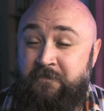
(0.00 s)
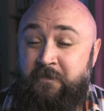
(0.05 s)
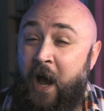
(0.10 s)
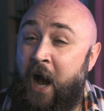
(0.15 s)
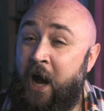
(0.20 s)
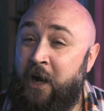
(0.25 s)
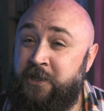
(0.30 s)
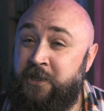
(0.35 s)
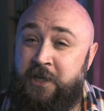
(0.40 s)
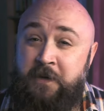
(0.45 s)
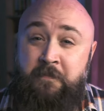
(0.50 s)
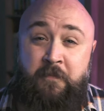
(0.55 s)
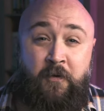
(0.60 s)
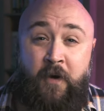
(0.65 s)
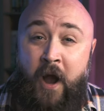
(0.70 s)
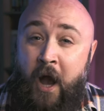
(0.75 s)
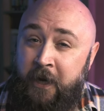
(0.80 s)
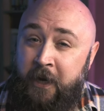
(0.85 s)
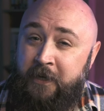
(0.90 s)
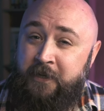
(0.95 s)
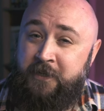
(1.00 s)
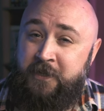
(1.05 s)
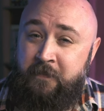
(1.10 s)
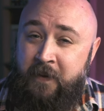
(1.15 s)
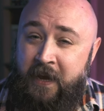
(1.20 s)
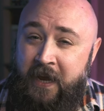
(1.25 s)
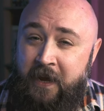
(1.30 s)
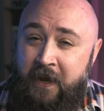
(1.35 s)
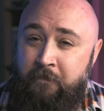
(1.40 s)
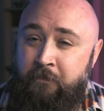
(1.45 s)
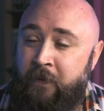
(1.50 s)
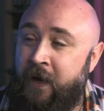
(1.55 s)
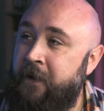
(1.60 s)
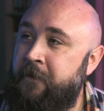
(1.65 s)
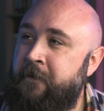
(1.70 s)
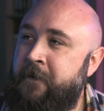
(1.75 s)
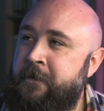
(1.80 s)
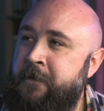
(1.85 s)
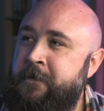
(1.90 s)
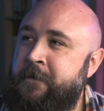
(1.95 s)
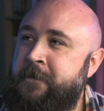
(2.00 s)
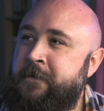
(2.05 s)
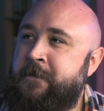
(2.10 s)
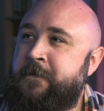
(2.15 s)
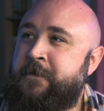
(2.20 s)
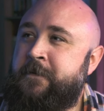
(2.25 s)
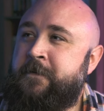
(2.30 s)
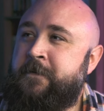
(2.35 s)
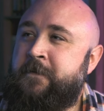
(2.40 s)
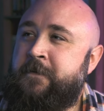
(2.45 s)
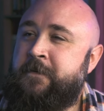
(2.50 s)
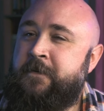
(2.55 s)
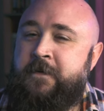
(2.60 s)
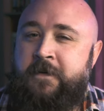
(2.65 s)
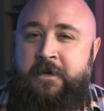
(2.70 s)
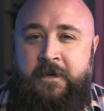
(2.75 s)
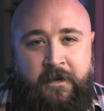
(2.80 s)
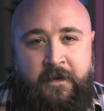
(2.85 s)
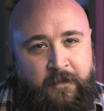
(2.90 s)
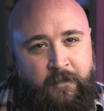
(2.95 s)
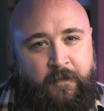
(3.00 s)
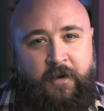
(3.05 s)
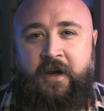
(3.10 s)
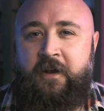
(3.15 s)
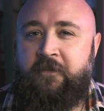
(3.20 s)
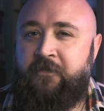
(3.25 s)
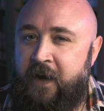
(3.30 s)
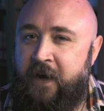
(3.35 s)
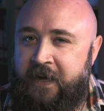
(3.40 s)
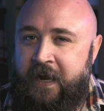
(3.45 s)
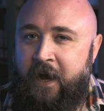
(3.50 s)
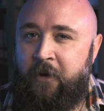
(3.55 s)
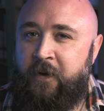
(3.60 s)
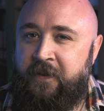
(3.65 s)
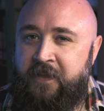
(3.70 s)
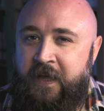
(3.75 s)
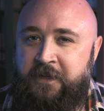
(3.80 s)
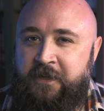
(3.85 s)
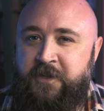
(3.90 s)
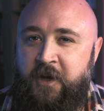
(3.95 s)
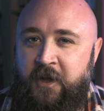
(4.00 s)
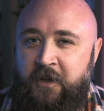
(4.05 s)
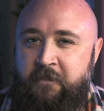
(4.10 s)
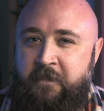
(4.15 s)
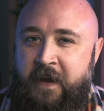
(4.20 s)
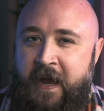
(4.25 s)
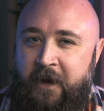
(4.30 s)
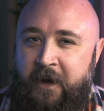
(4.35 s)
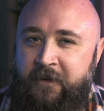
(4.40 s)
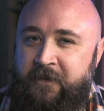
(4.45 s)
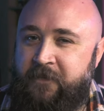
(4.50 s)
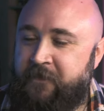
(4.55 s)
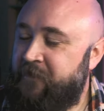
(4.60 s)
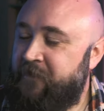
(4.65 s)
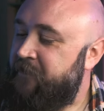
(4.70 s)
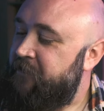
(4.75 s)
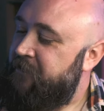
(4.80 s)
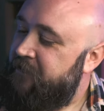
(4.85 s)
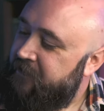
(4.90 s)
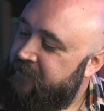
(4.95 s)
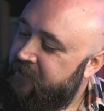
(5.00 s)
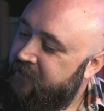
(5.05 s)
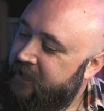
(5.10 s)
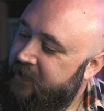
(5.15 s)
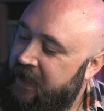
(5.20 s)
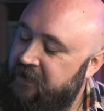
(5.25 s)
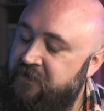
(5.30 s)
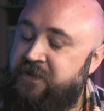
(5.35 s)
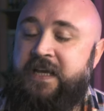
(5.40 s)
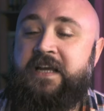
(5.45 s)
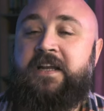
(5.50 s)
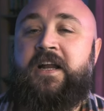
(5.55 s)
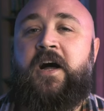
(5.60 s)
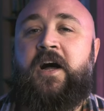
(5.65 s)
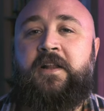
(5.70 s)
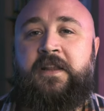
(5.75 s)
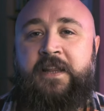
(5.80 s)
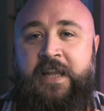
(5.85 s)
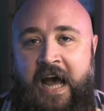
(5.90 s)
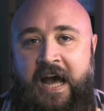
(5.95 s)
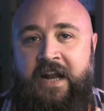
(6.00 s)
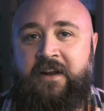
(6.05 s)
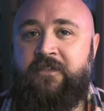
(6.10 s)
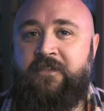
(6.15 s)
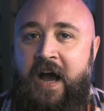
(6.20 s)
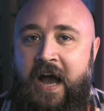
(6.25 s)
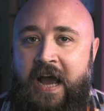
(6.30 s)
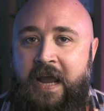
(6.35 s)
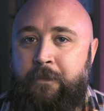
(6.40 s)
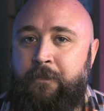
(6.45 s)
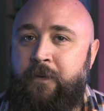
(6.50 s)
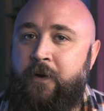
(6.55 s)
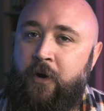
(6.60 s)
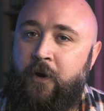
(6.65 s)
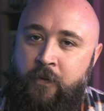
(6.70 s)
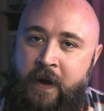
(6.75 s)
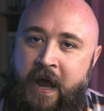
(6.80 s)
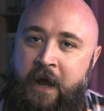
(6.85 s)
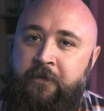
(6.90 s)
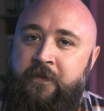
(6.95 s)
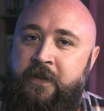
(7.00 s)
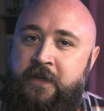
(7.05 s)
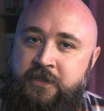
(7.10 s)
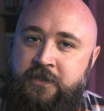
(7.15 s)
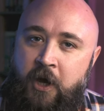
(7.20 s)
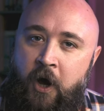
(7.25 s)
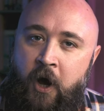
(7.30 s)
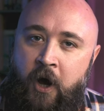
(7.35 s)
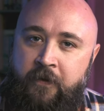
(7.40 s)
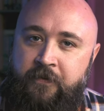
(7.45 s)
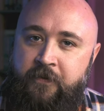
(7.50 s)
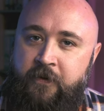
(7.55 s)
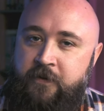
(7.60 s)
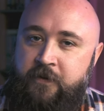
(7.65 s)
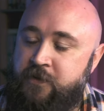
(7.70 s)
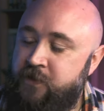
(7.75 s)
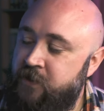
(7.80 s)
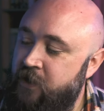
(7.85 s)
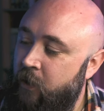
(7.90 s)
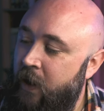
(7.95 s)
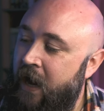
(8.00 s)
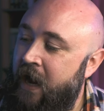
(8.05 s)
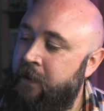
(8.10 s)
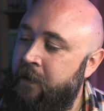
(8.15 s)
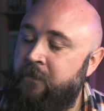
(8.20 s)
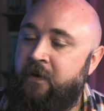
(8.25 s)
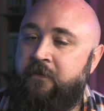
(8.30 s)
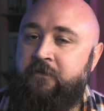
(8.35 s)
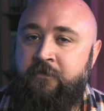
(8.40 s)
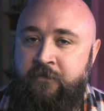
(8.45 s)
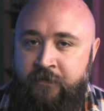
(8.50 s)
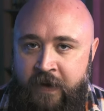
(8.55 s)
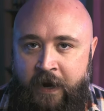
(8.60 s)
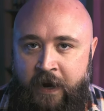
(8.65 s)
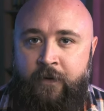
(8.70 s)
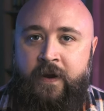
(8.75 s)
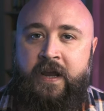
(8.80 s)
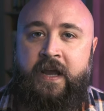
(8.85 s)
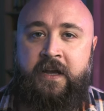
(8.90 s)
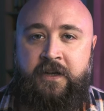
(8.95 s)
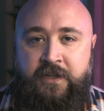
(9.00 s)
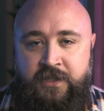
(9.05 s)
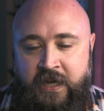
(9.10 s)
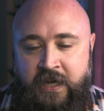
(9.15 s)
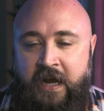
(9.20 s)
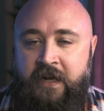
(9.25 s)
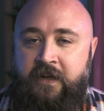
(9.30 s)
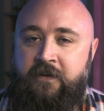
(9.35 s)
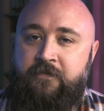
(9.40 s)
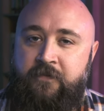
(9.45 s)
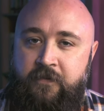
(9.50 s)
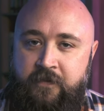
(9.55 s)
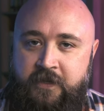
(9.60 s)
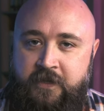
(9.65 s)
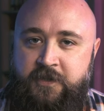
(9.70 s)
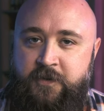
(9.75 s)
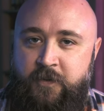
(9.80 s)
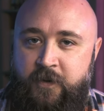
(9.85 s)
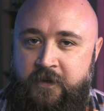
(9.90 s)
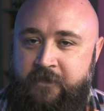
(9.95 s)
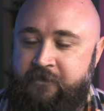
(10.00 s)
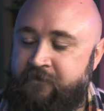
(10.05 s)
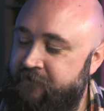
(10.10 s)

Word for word: oxymoronic to me, but we're going to find out what that's all about. I've seen a lot of hype around this author, so I'm very excited for this one.